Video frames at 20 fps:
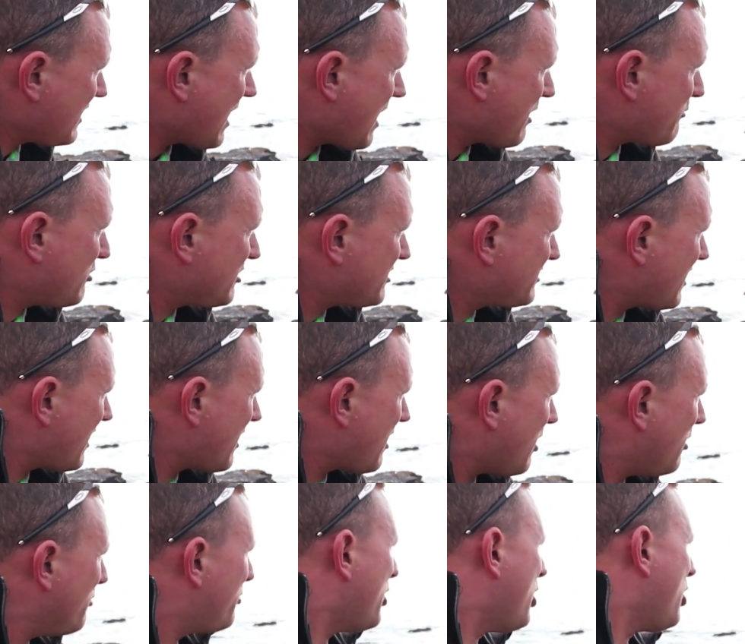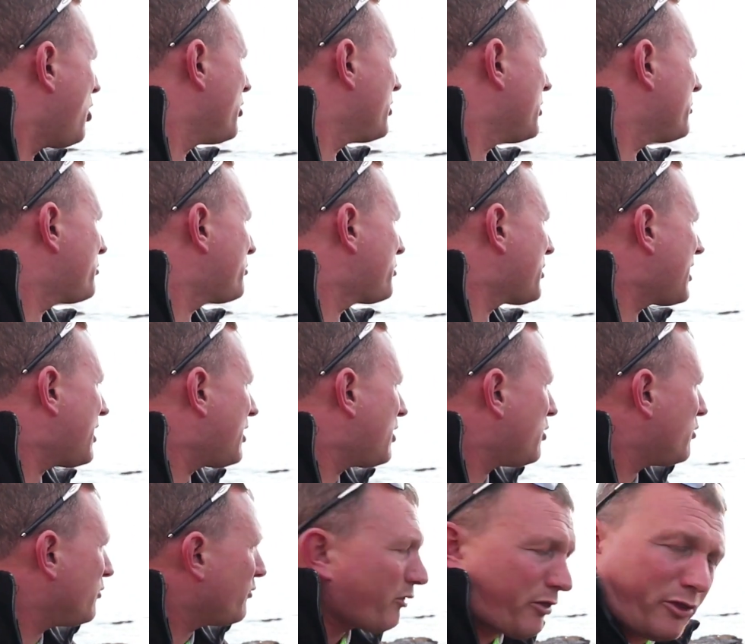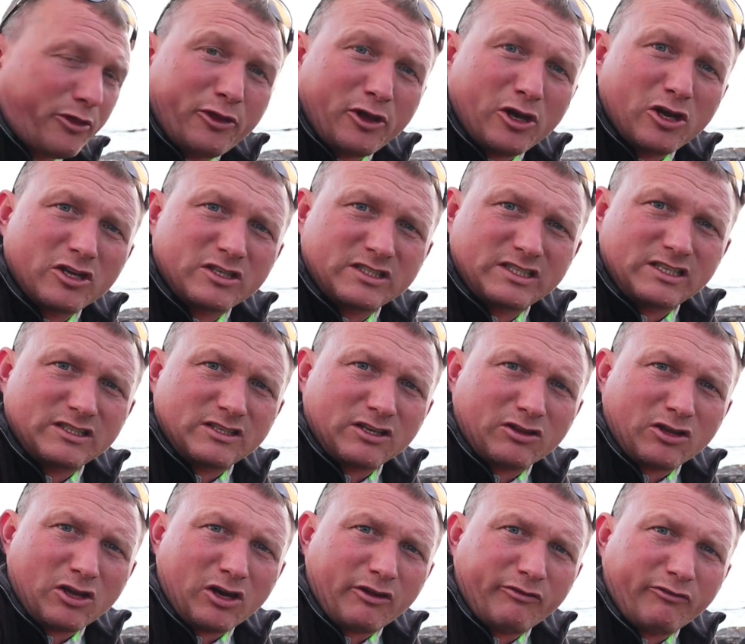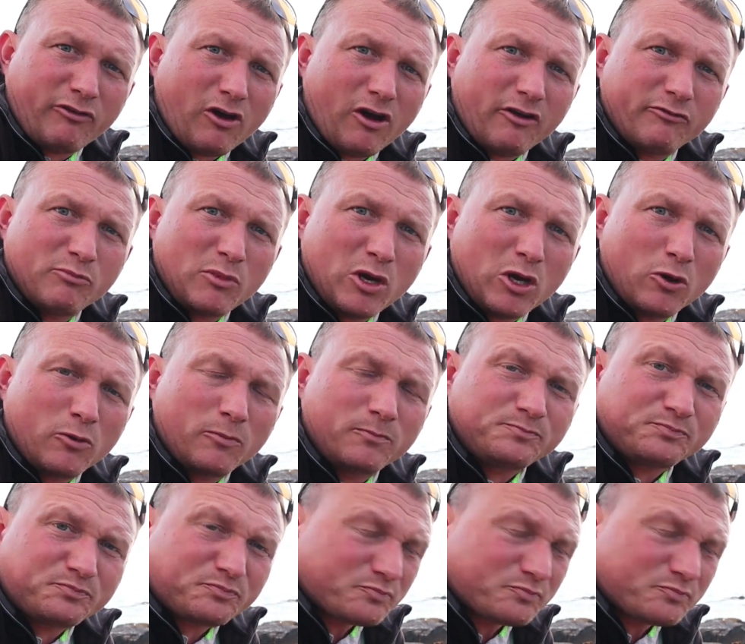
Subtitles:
camera set up on about 30 to 35 mil